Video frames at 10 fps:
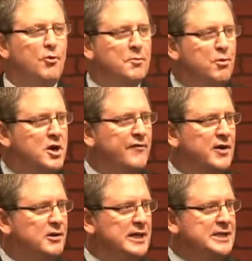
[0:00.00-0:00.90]
Well, the book
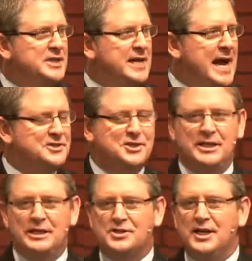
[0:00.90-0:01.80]
of
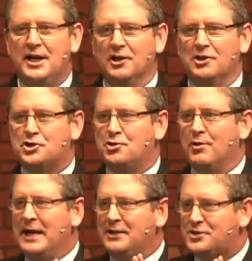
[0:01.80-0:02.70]
Ecclesiastes
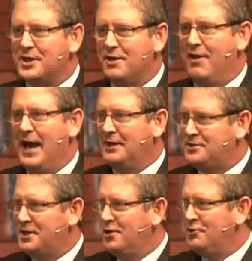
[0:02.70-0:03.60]
illustrates
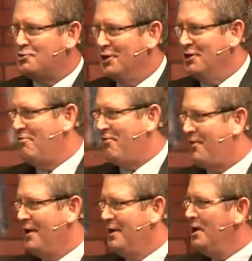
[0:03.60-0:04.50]
that truth.
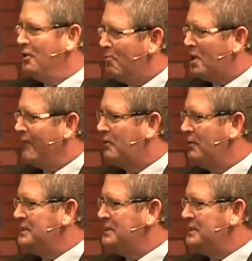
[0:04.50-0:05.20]
The book of